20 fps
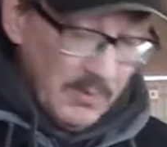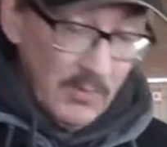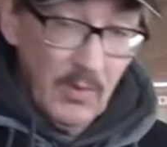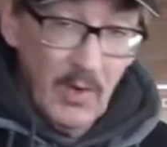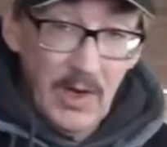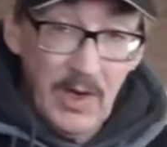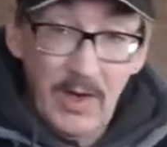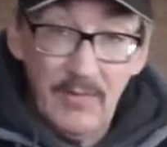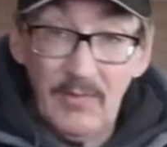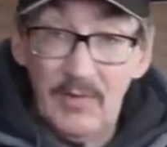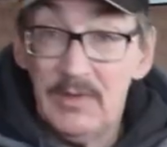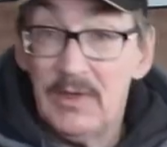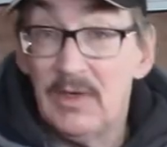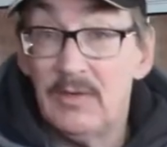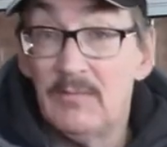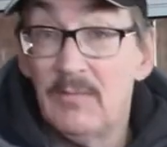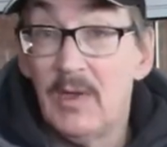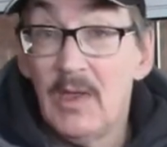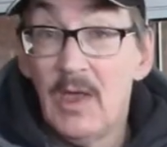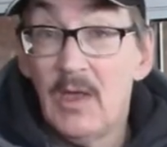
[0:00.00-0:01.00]
or whatever, it
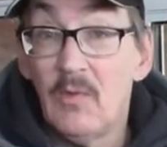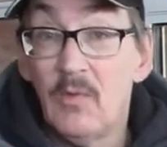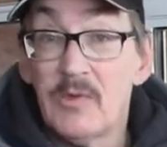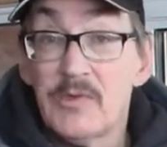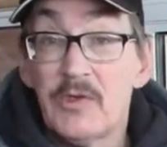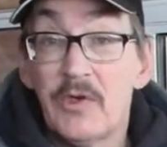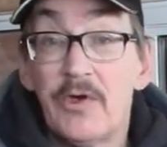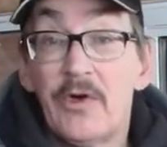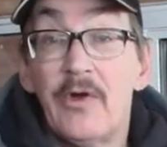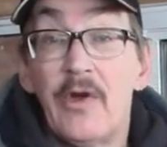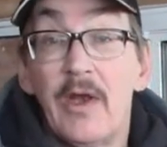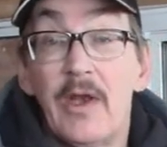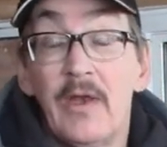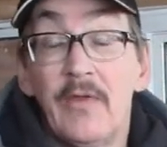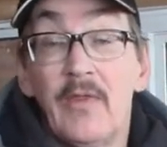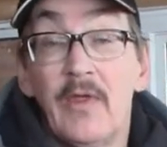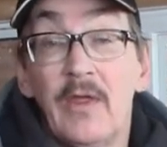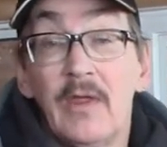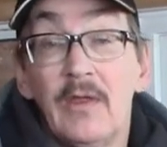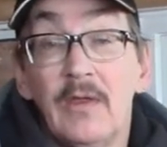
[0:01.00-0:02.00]
wasn't going to hurt
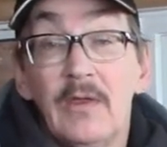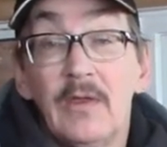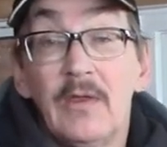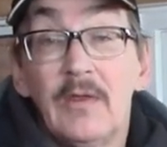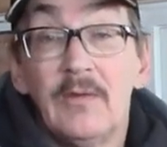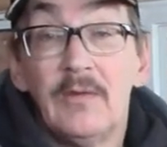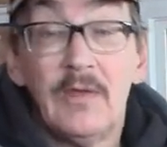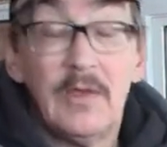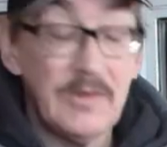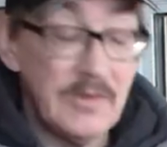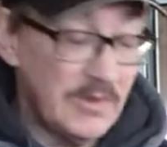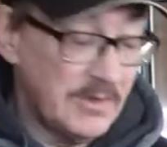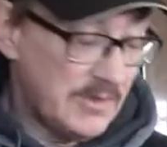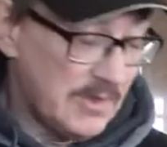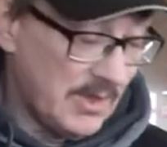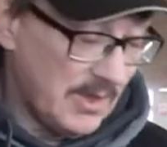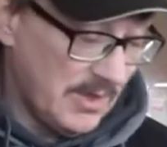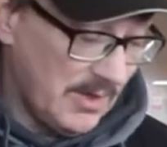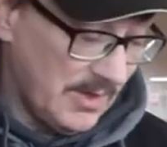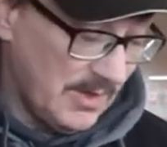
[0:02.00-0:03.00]
anything, because it's
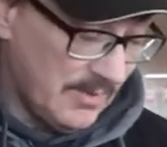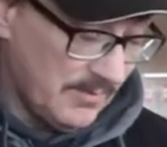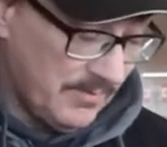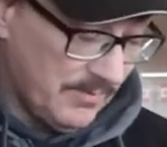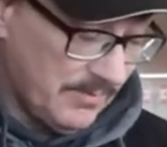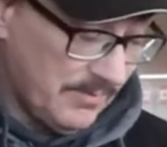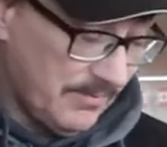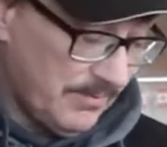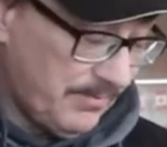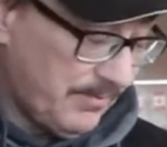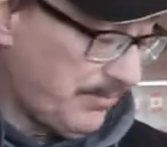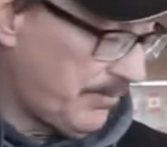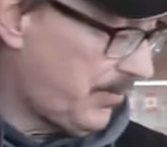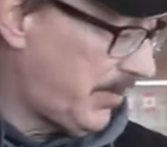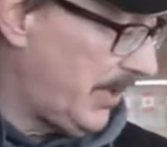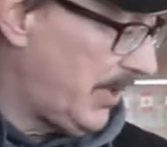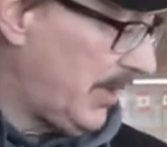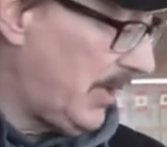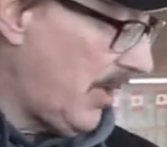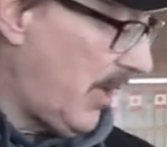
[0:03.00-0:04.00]
a
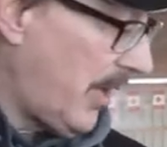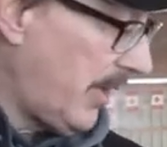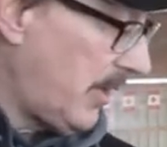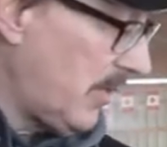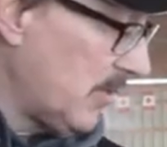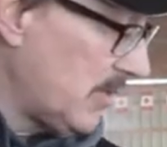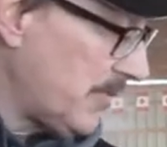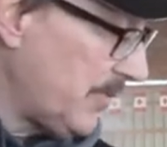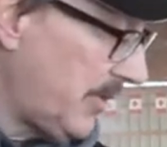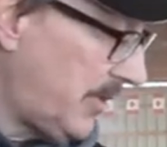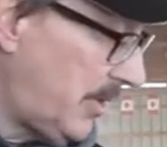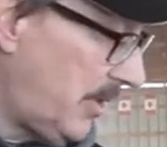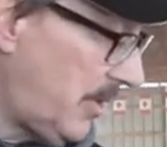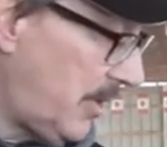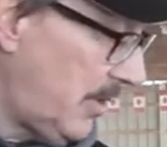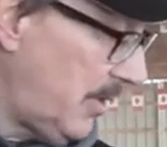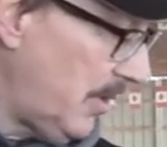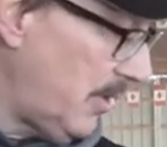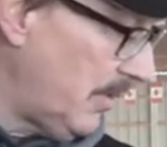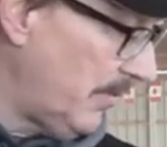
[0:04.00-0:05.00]
pretty innocuous
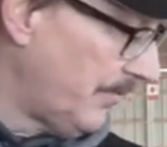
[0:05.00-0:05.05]
material.